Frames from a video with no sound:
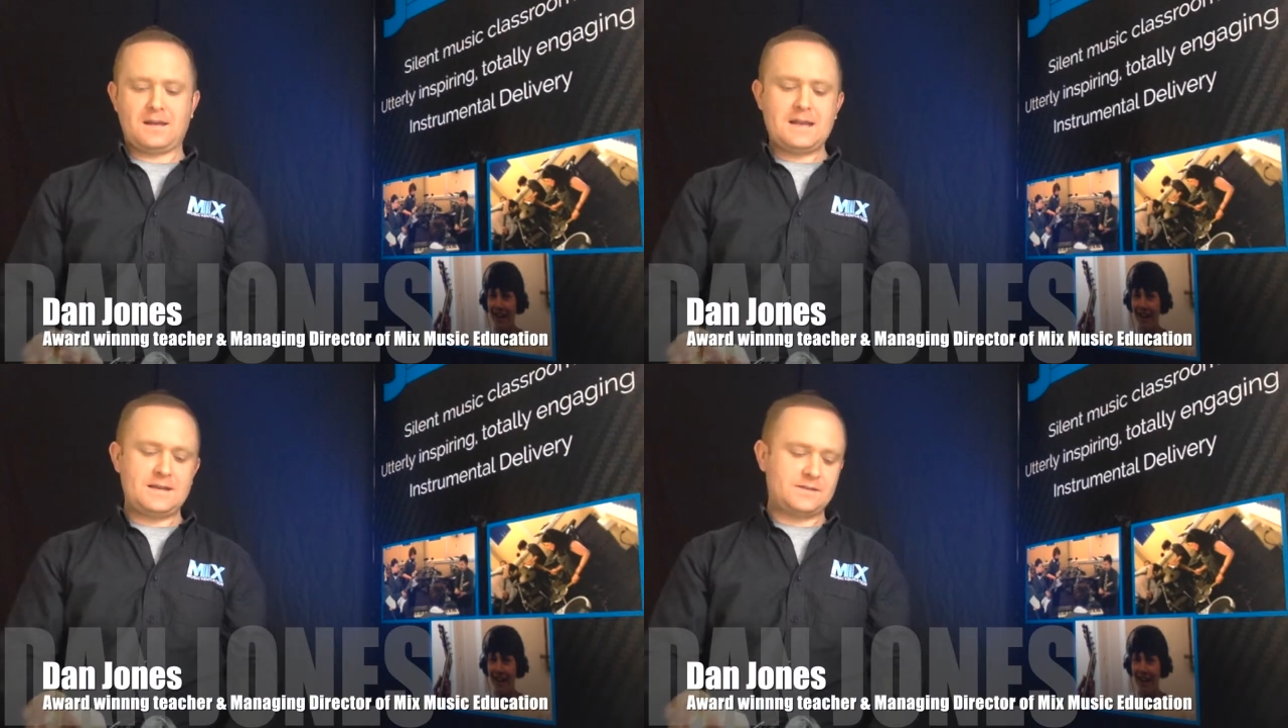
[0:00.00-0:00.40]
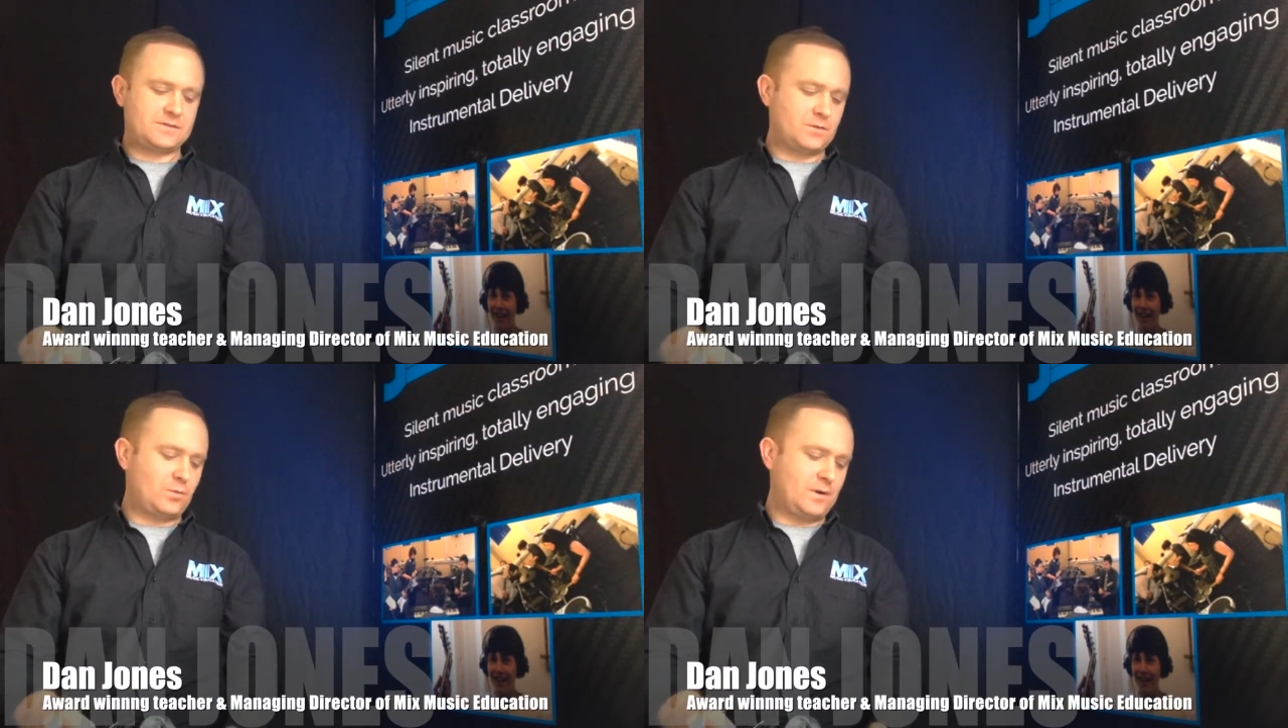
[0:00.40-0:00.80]

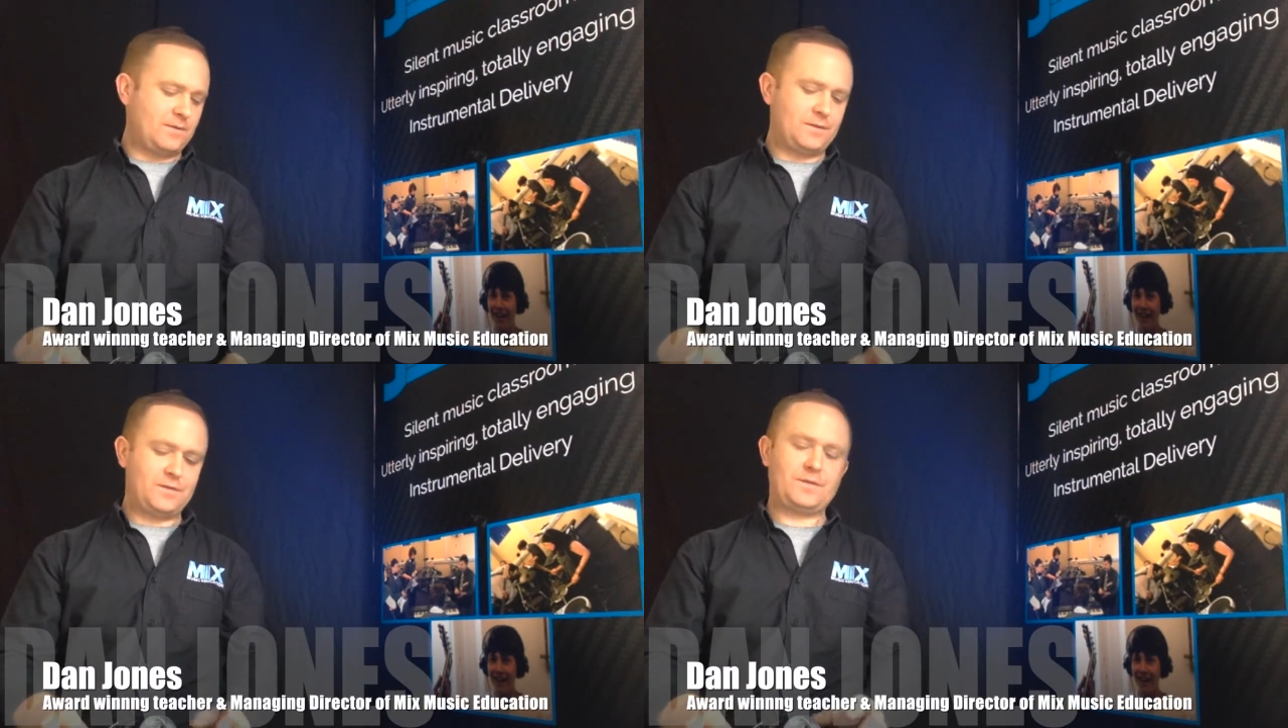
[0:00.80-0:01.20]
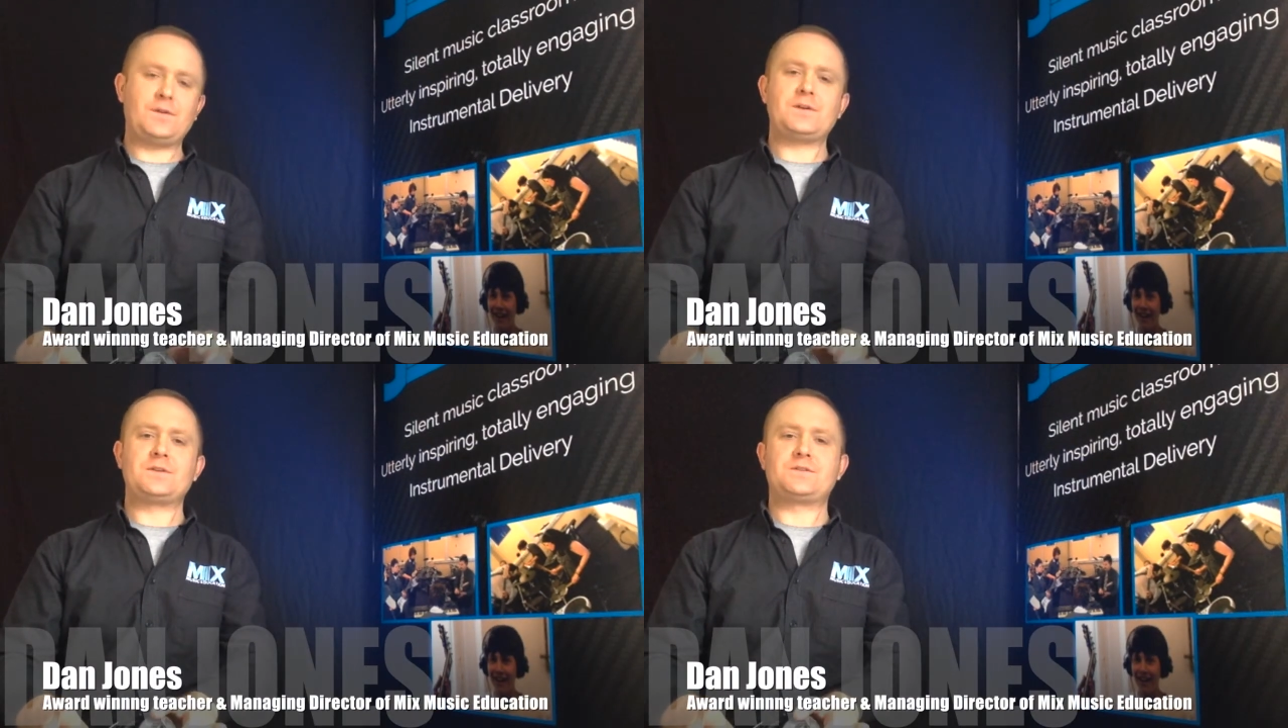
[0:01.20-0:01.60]
is one of the
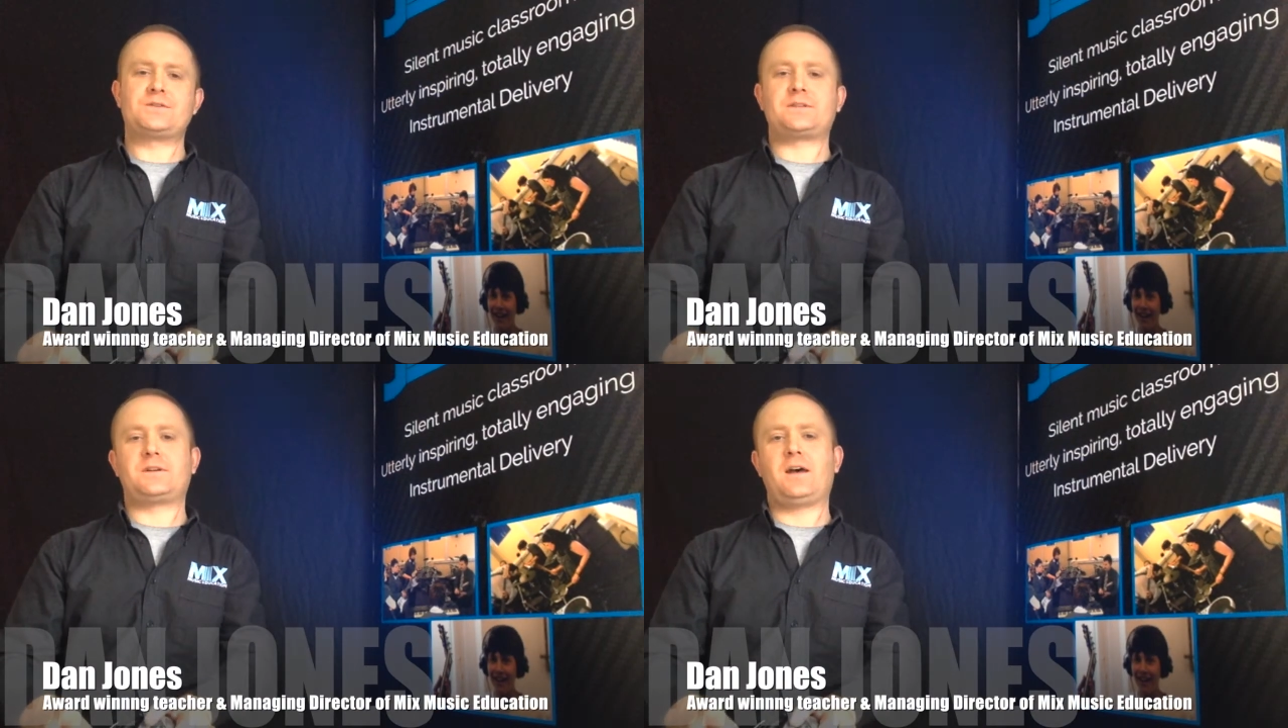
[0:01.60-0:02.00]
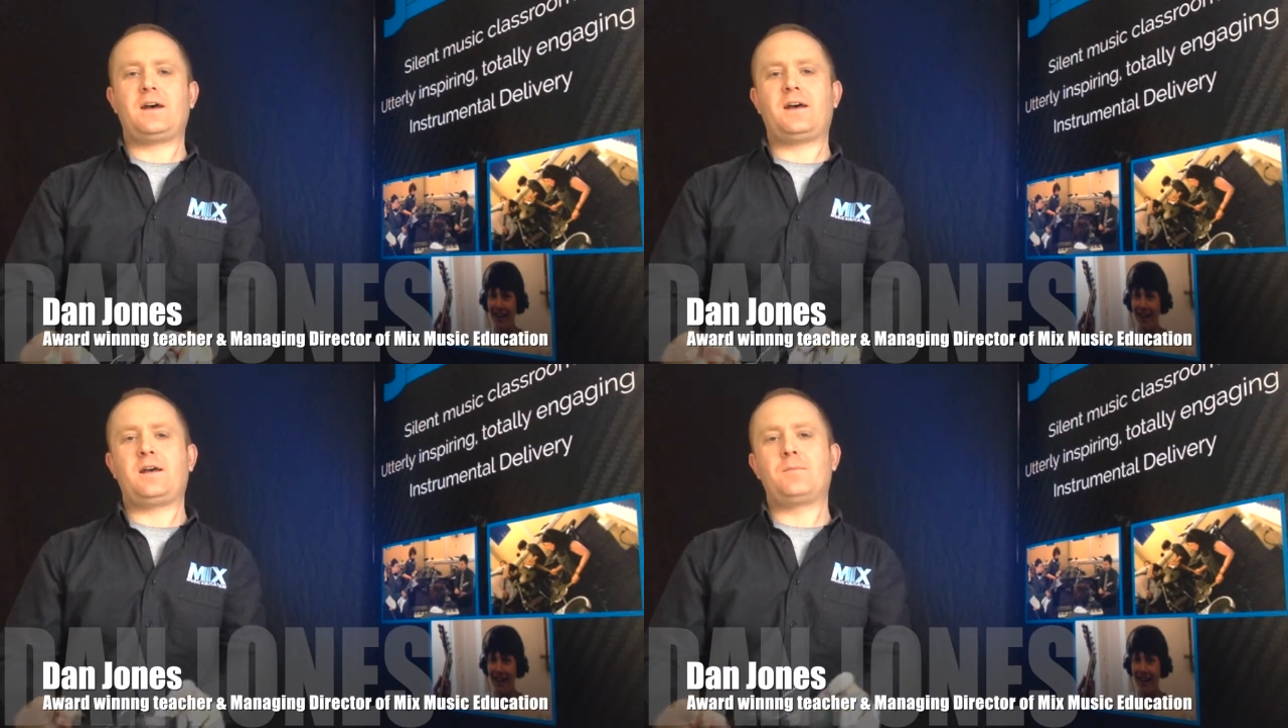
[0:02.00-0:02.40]
first
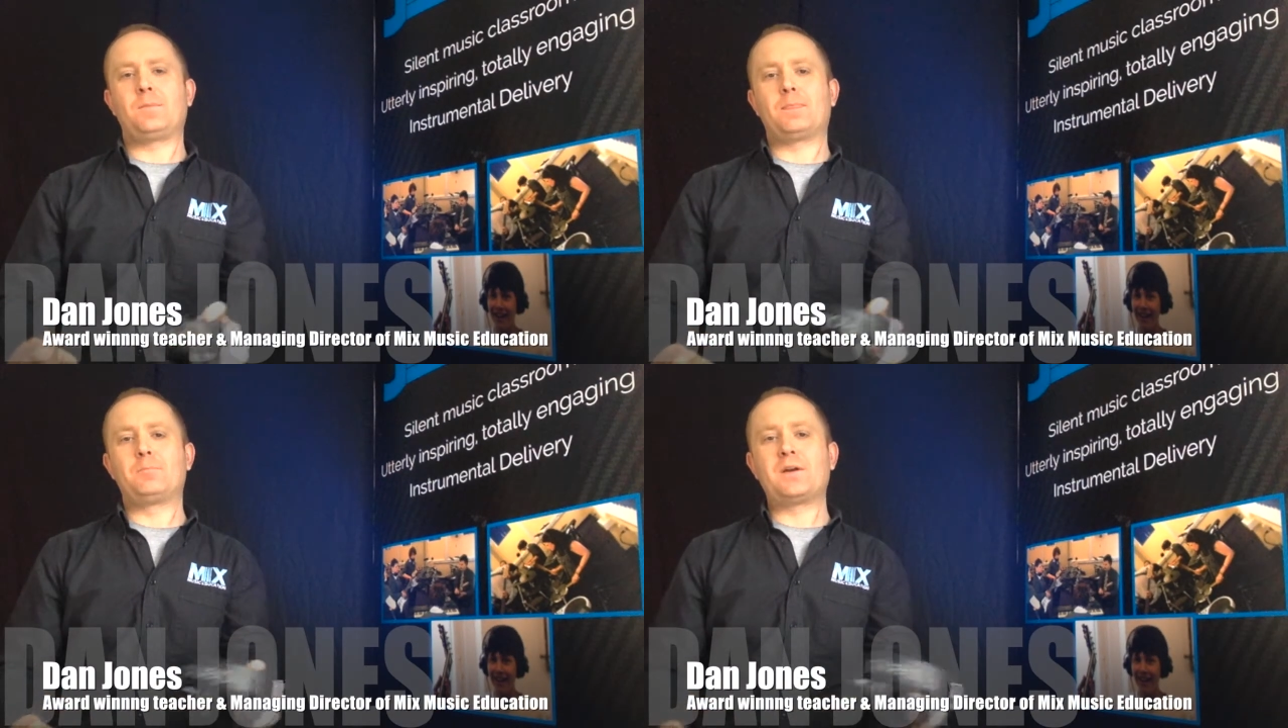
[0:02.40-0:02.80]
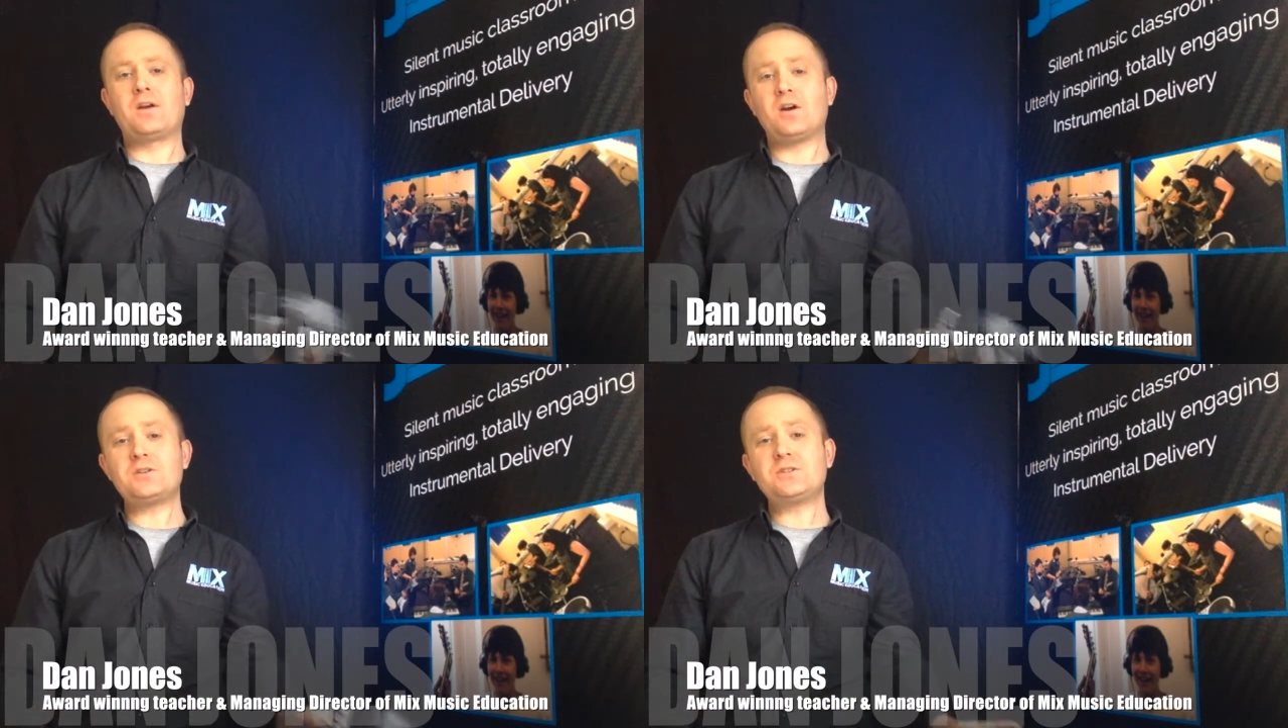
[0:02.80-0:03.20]

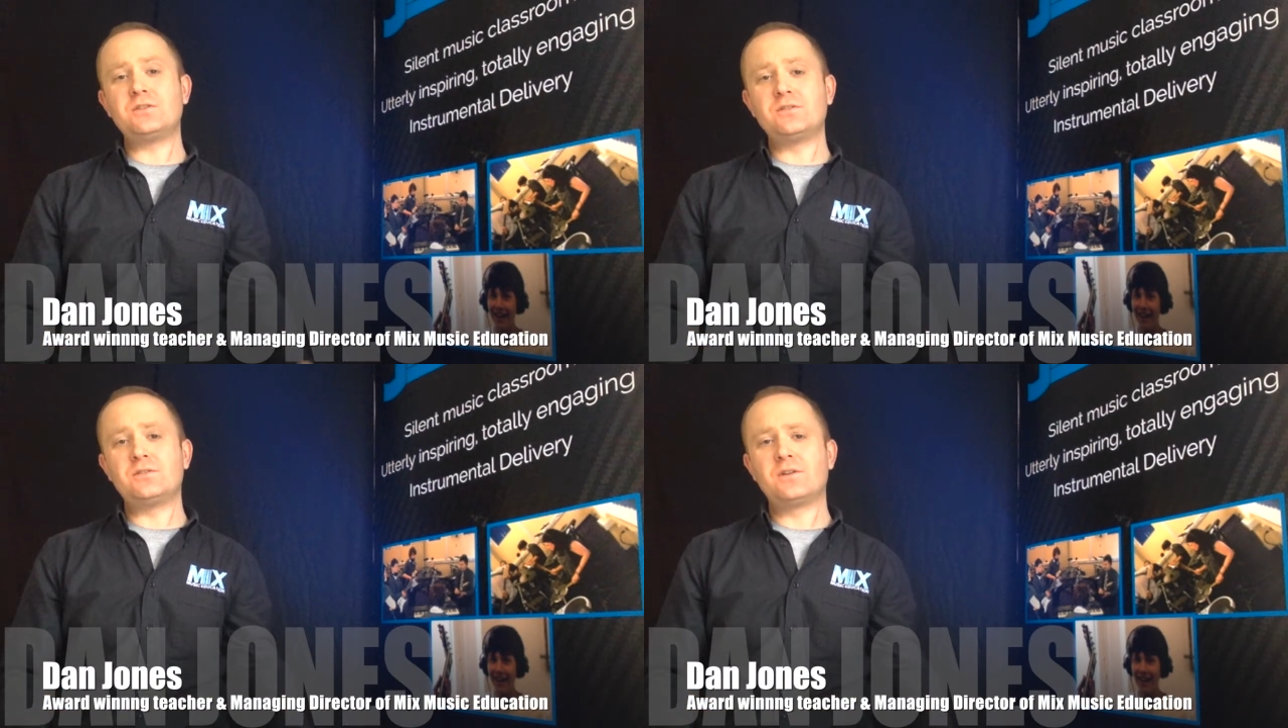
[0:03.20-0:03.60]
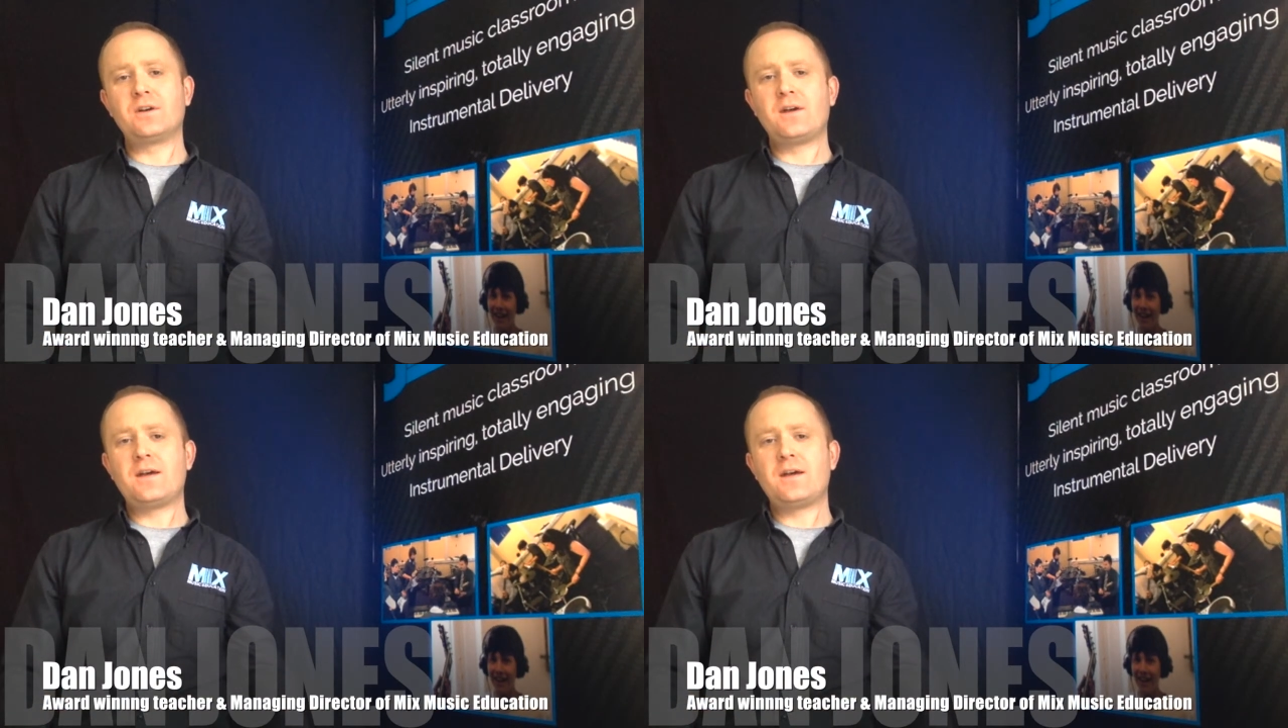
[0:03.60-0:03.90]
percussion